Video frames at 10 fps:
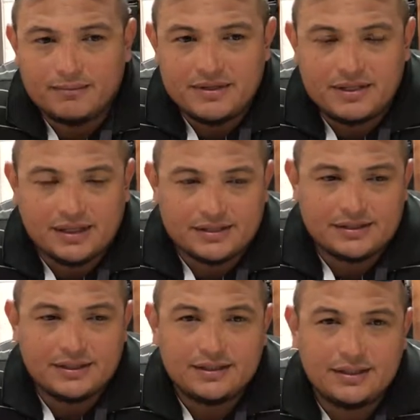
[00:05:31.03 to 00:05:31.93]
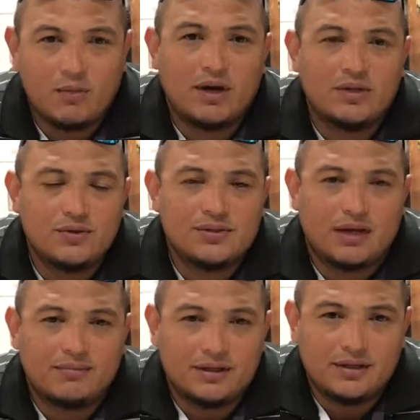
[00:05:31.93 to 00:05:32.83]
because they want to do
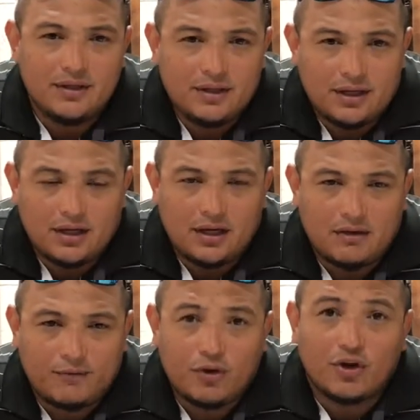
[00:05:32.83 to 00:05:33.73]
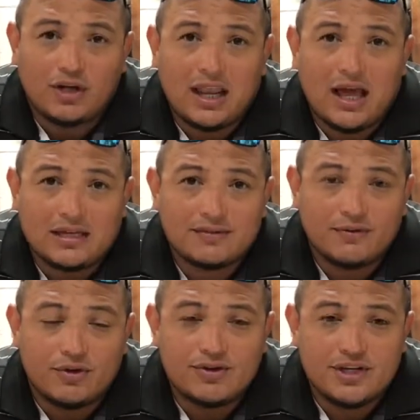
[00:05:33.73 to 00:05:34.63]
something for their class,
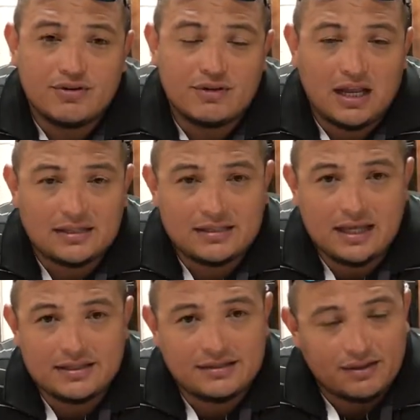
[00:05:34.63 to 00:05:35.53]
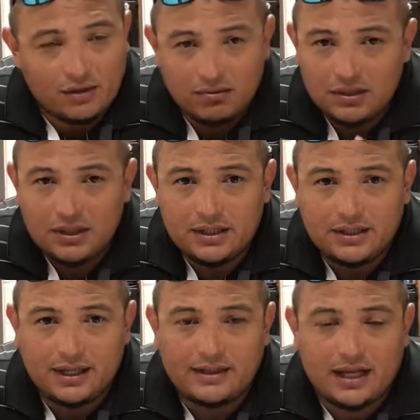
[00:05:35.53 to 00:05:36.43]
for their senior class, and that's
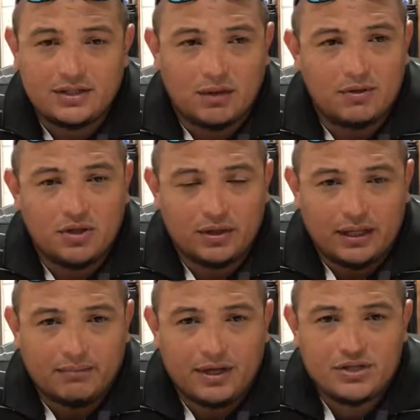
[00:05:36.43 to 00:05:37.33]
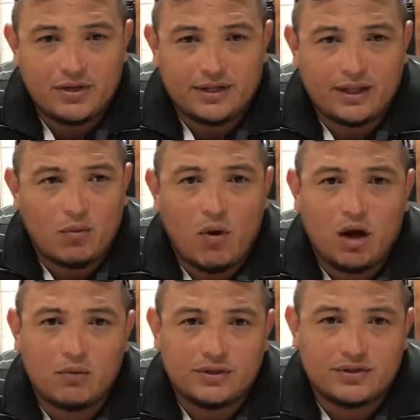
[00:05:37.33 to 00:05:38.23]
get that W and then make sure that they
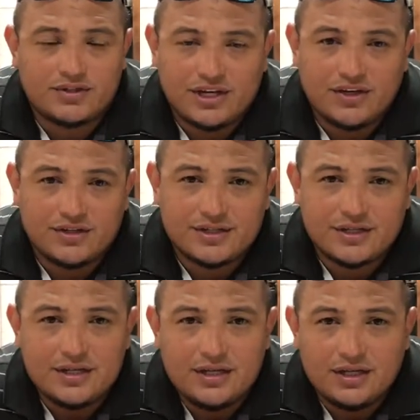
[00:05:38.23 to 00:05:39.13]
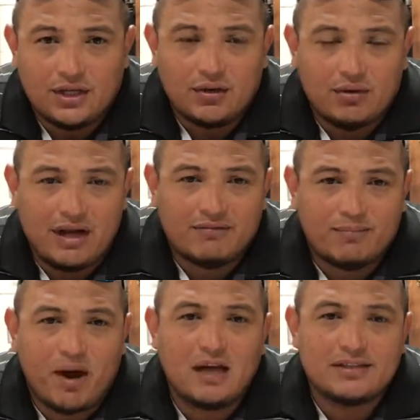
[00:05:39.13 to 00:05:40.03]
walk with your seniors and have a
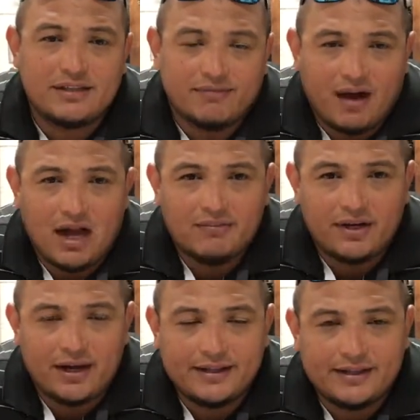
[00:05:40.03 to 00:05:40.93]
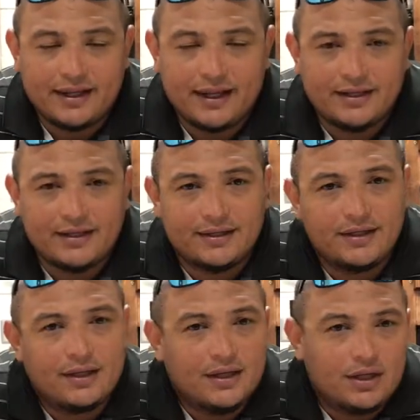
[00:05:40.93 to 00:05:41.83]
positive vibe here at the end
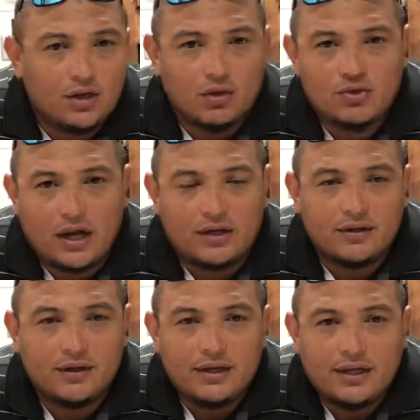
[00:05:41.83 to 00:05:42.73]
and try to